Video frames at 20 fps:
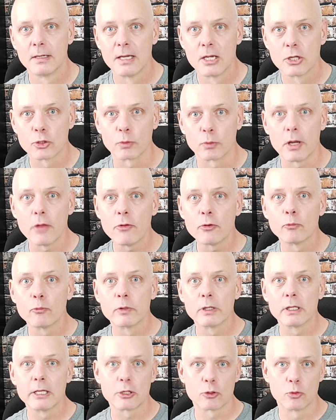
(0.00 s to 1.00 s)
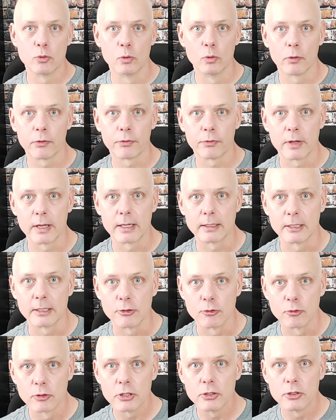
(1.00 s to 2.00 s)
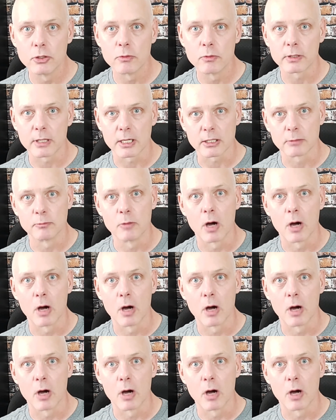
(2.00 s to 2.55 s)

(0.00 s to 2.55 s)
So another really cool thing that you can do with custom